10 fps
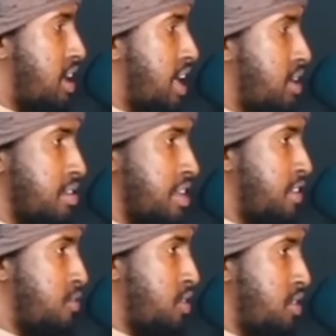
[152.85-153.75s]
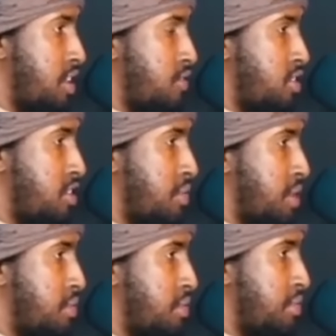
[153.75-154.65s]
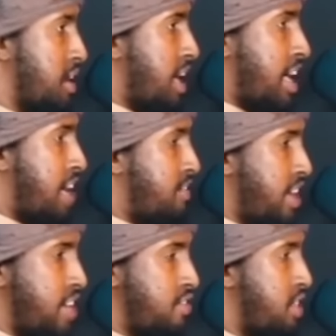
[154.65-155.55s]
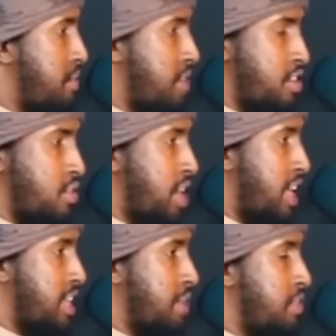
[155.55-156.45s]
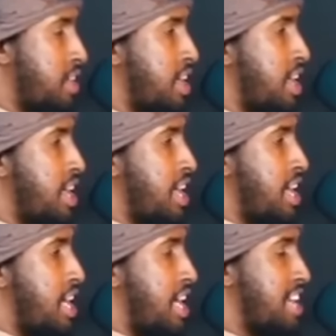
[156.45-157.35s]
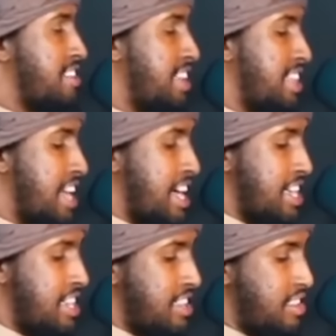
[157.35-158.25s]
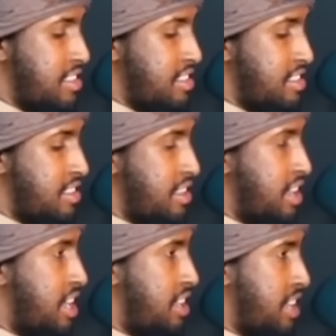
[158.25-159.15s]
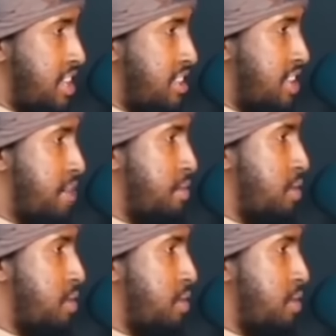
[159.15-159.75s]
I live with these people, but yeah, I have hate for them. I don't like them. I say that is, at the time that